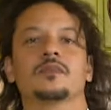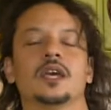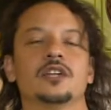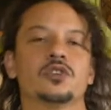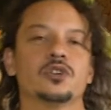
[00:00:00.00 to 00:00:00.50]

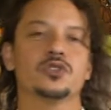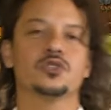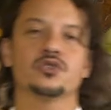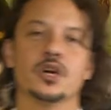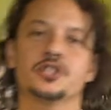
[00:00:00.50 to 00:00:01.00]
it's good to
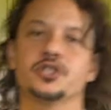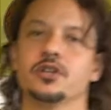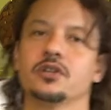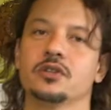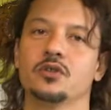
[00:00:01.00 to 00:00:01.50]

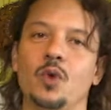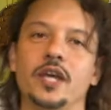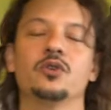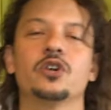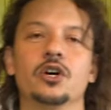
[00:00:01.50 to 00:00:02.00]
structure the way
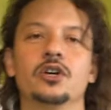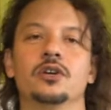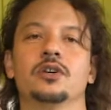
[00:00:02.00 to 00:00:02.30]
you cook